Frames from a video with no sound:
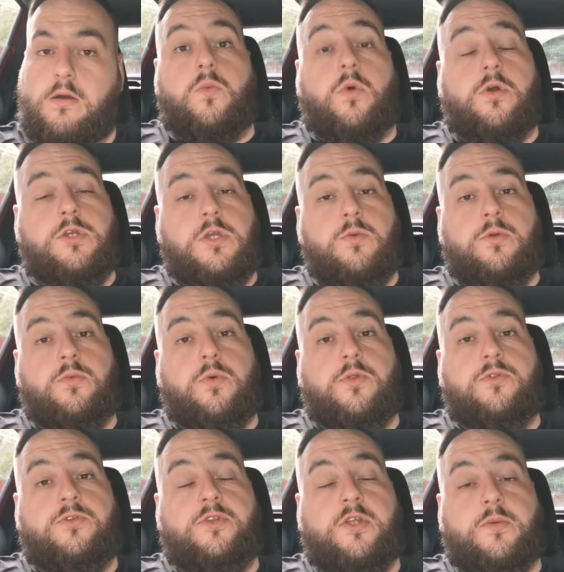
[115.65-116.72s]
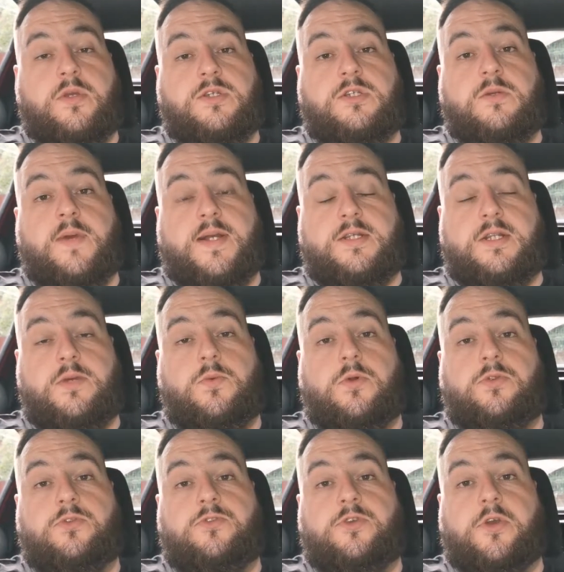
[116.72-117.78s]
What you would want to do is you actually
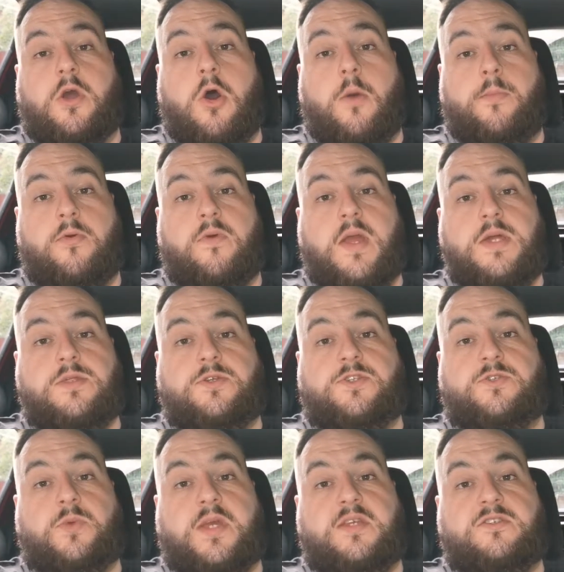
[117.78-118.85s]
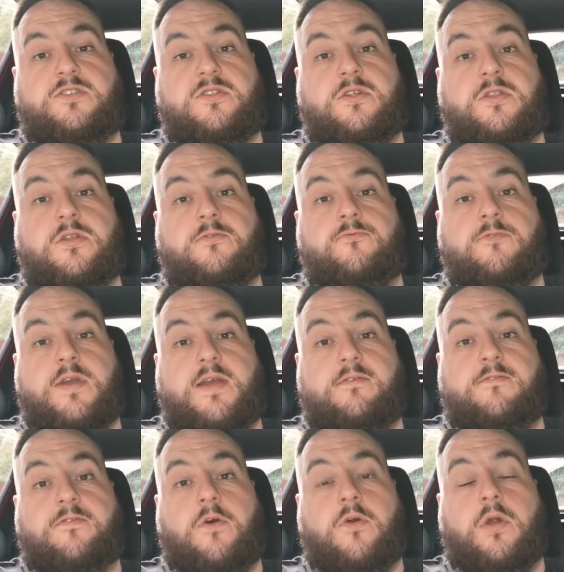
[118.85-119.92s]
want to operate the switch so that the rear
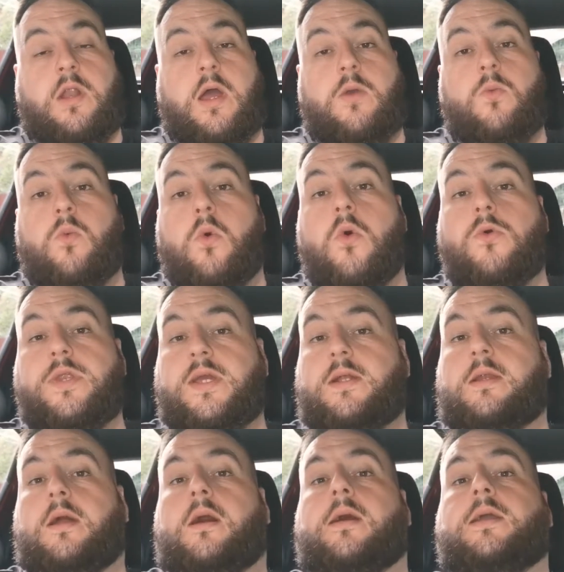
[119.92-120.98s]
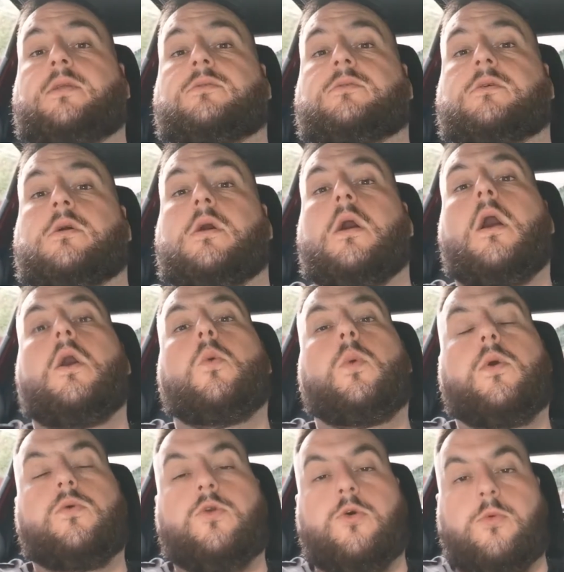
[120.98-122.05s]
fog light warning light
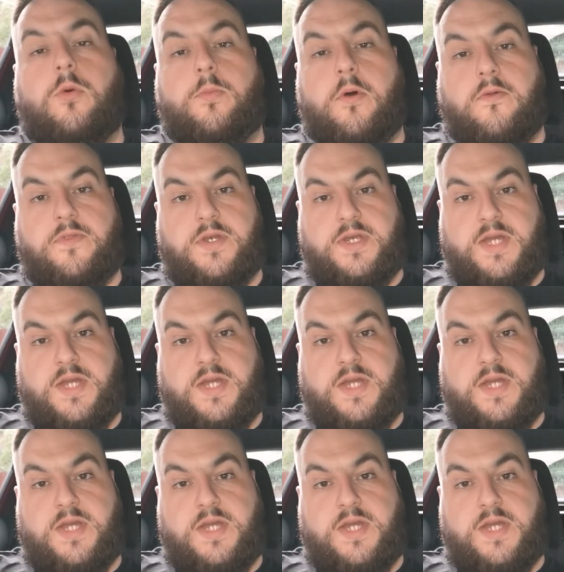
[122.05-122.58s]
will come up on the